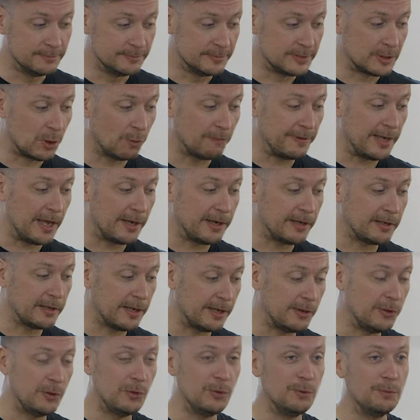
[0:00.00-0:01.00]
So we added
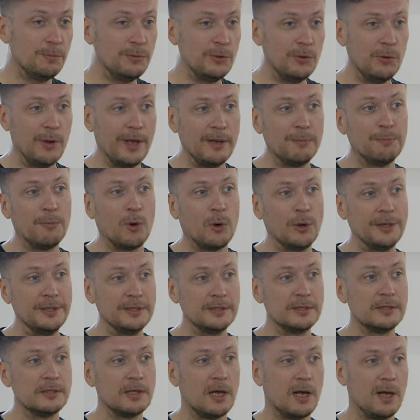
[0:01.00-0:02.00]
a new
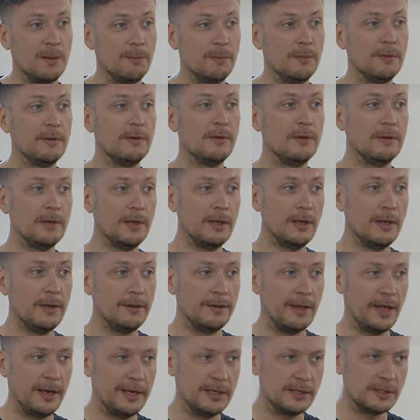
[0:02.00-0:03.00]
endpoint
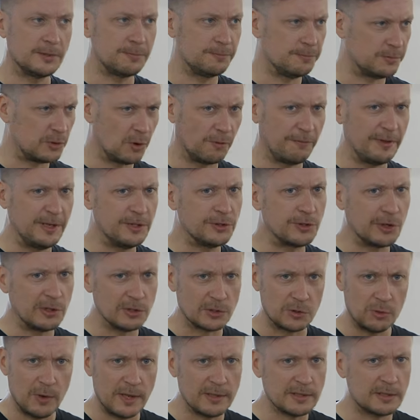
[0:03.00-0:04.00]
that is sort of
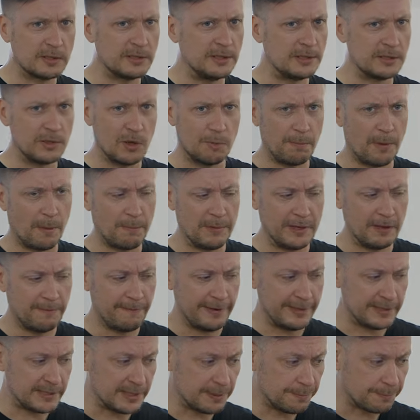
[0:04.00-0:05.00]
internal to us. It's not public
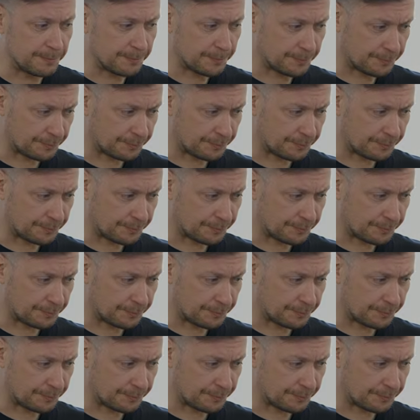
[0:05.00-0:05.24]
facing.